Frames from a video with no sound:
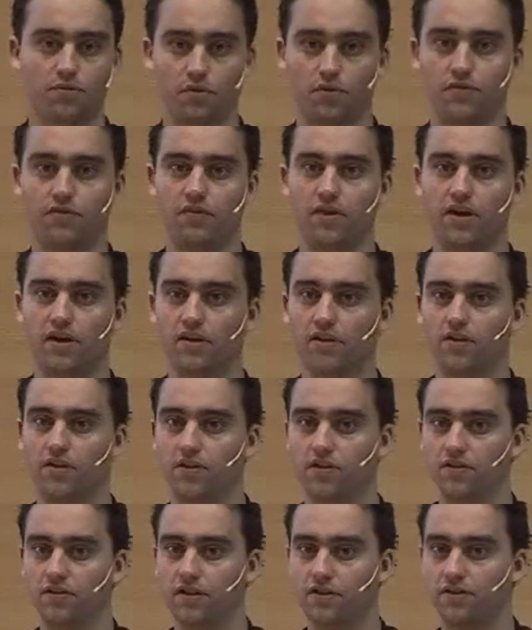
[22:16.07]
profiling
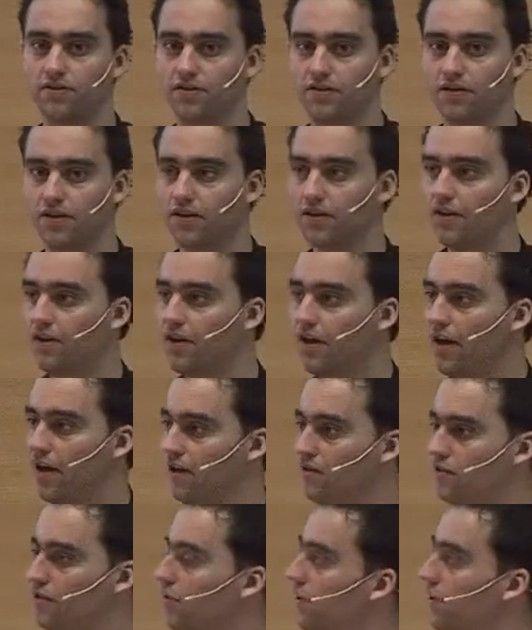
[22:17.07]
context, and you